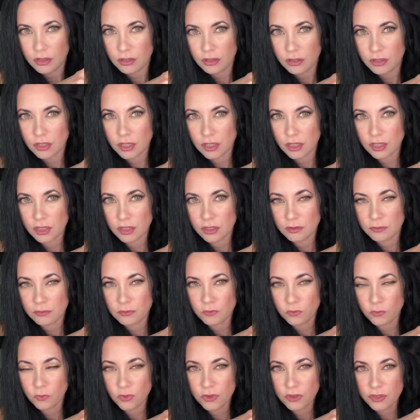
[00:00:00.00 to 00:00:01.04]
And
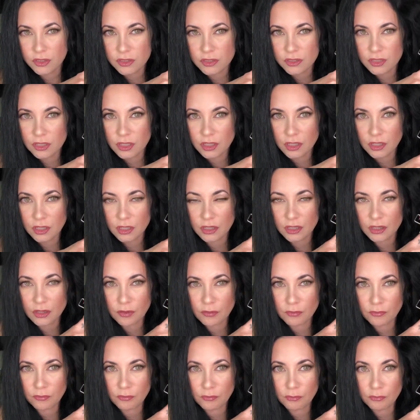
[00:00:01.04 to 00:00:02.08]
with this
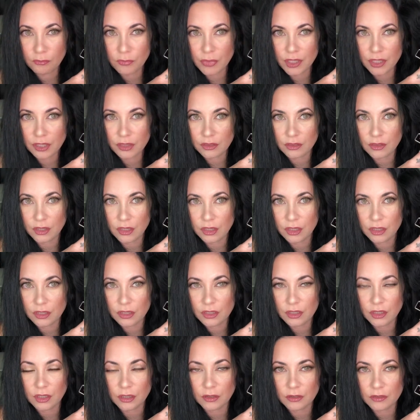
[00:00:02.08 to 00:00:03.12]
big thing,
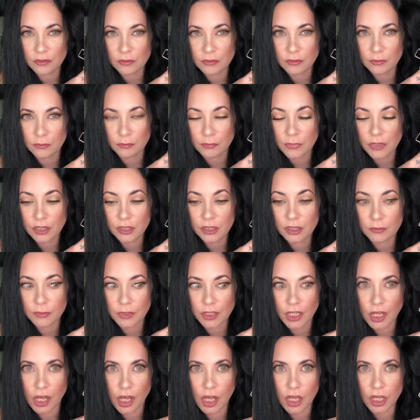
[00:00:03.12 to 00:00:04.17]
it's making me
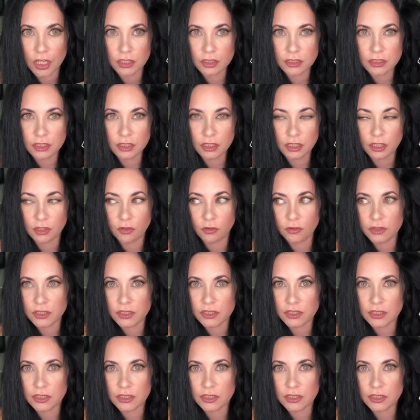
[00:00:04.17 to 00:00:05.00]
hot, and all this